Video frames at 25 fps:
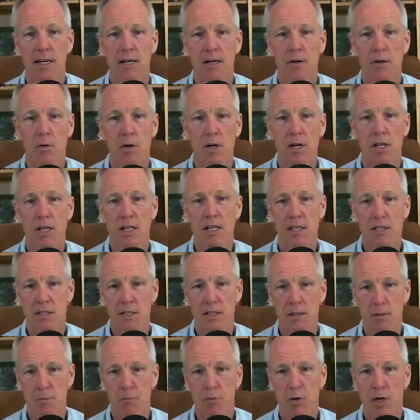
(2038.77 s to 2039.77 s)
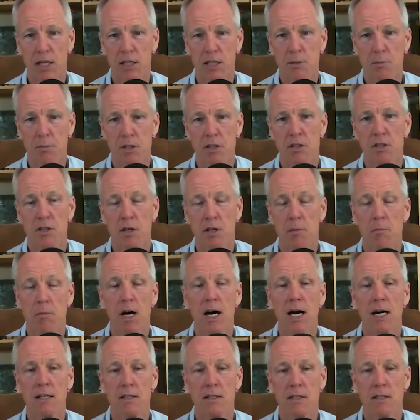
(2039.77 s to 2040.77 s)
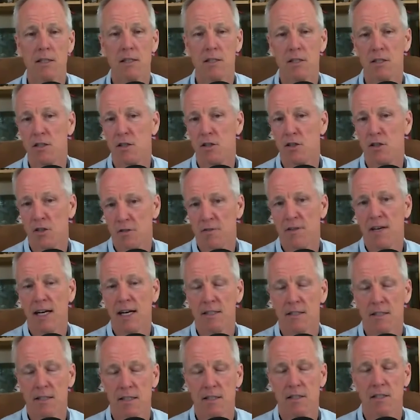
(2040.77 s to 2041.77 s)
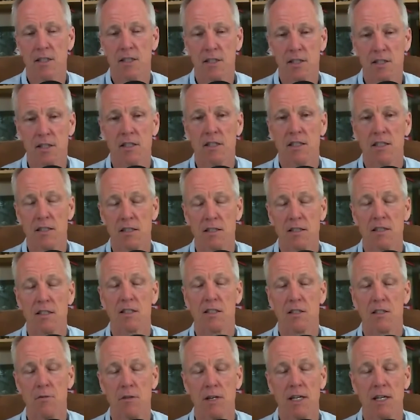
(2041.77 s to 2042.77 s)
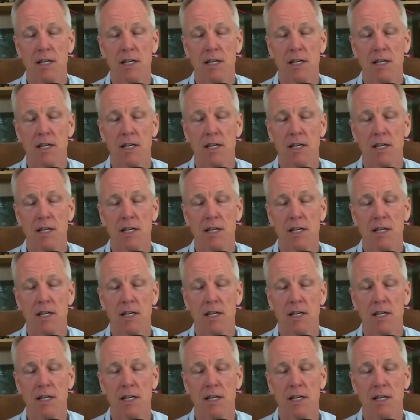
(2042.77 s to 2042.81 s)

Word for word: One of the things that impressed me so much is that you've had such a good consistent rate of